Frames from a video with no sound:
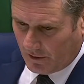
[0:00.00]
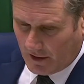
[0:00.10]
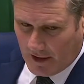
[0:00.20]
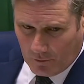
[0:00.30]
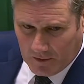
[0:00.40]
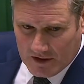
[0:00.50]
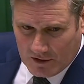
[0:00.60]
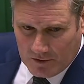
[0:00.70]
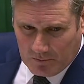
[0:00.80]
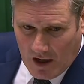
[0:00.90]
The government's
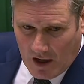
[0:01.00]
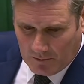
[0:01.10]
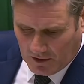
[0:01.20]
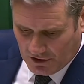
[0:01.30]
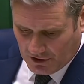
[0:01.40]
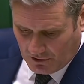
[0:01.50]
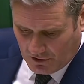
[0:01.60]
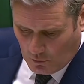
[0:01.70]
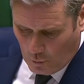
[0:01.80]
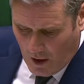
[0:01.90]
own department shows
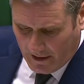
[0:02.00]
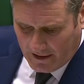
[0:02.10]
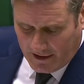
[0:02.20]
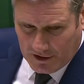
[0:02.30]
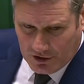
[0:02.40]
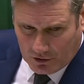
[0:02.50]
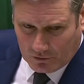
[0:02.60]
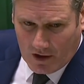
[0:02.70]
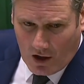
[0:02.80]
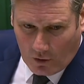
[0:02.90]
that 1 in 8
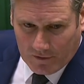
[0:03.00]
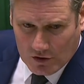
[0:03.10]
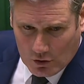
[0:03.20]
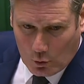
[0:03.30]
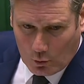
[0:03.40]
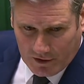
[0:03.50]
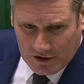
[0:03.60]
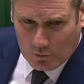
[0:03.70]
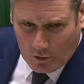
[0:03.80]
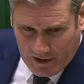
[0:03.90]
children are off school
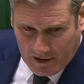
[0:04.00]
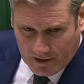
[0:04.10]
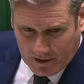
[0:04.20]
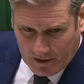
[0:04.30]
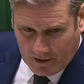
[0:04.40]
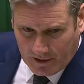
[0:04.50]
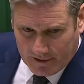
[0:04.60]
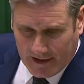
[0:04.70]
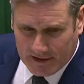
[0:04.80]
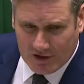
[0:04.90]
this week.
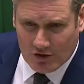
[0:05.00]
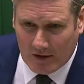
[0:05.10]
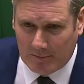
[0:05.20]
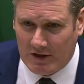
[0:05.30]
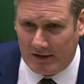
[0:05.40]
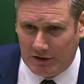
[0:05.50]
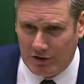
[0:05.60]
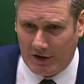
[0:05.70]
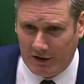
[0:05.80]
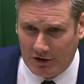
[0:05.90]
That disrupts their
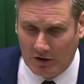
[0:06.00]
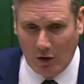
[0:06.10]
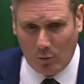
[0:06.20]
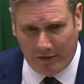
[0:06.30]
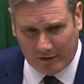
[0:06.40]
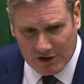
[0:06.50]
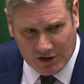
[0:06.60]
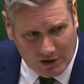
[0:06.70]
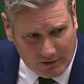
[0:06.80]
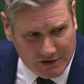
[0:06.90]
education. Whether it's
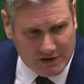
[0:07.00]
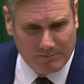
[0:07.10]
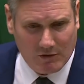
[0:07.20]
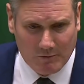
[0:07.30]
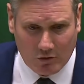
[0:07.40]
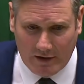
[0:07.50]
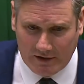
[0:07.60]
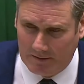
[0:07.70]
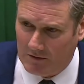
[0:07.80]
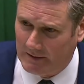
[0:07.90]
COVID symptoms or other
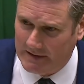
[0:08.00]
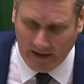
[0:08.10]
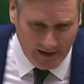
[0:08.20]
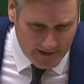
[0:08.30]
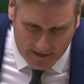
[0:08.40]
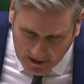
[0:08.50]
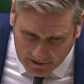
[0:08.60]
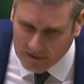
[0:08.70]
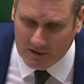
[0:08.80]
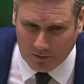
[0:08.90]
symptoms is
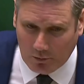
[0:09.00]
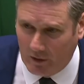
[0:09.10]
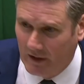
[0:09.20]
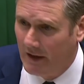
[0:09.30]
nothing to the point.